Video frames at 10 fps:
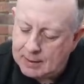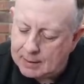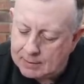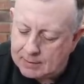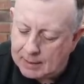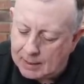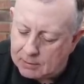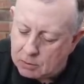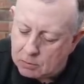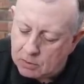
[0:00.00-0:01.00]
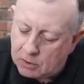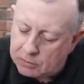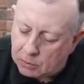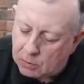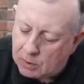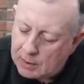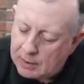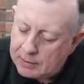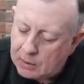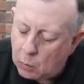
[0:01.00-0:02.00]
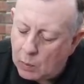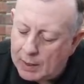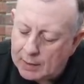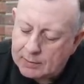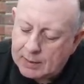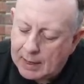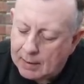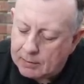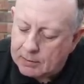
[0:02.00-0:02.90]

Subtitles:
is the actual nozzle that wears down.